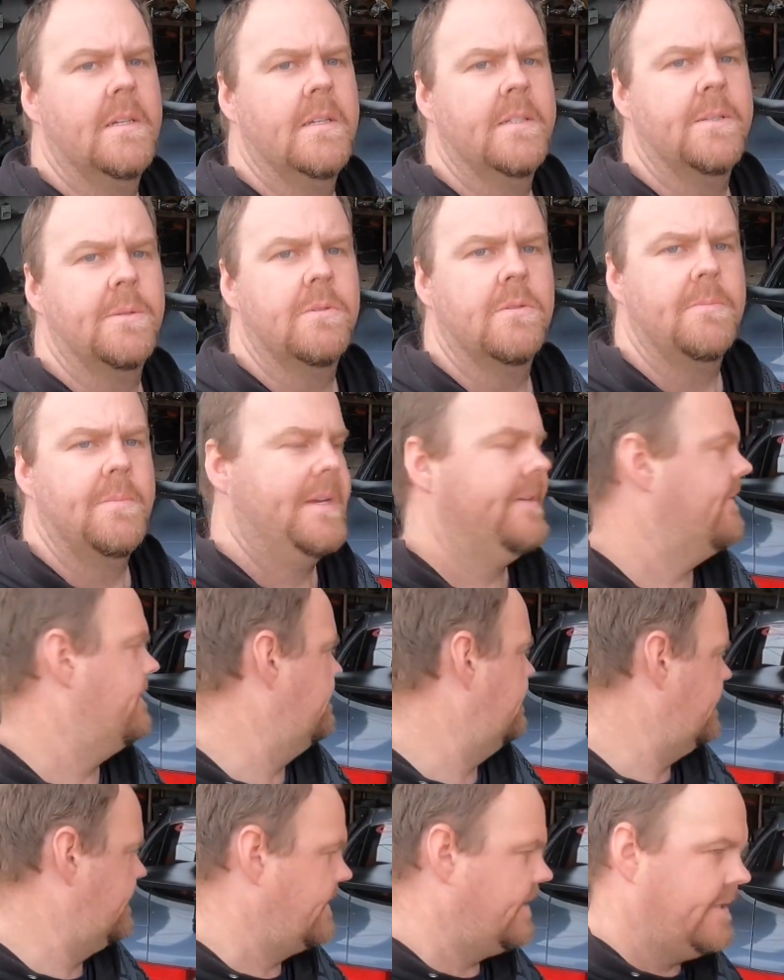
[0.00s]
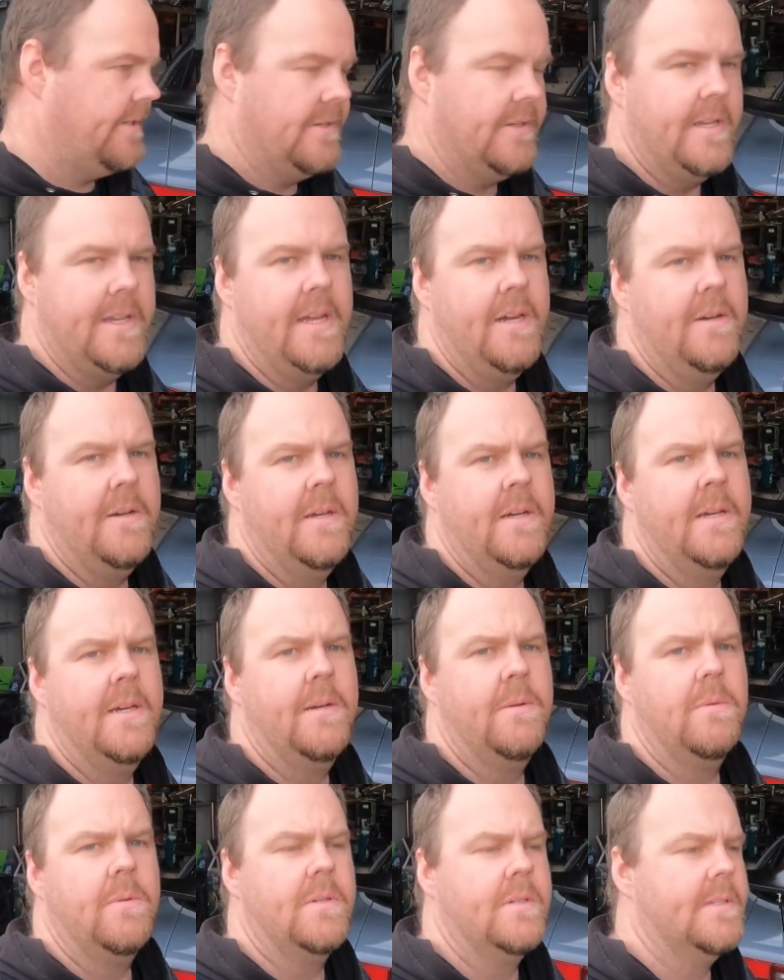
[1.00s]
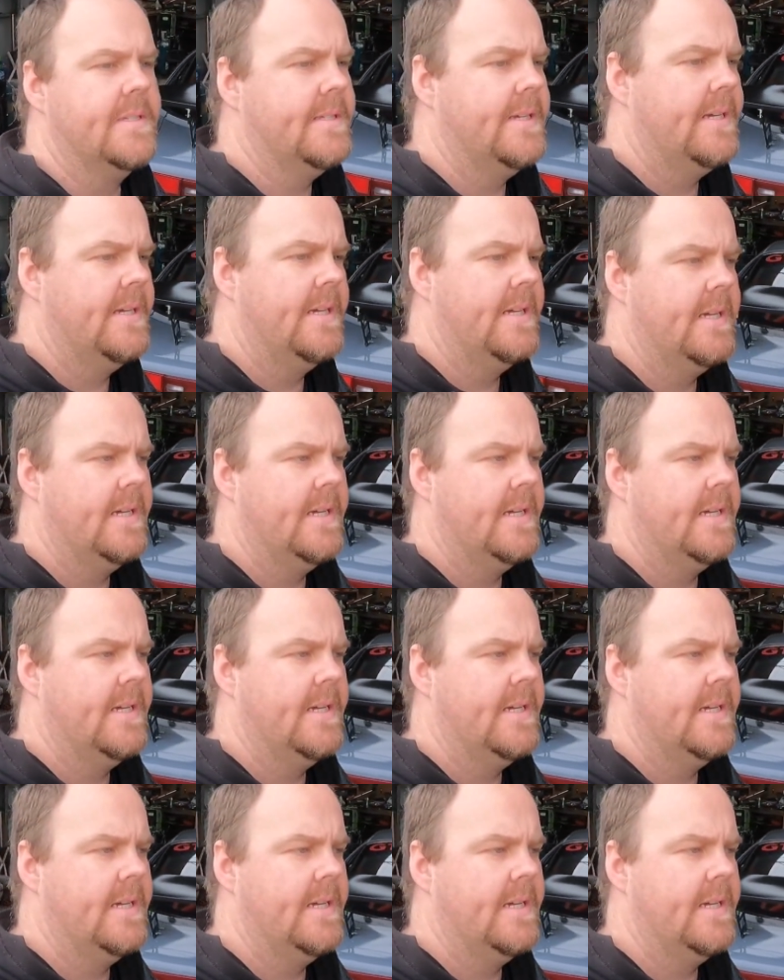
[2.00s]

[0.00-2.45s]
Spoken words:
So we're all back from the dyno now. It was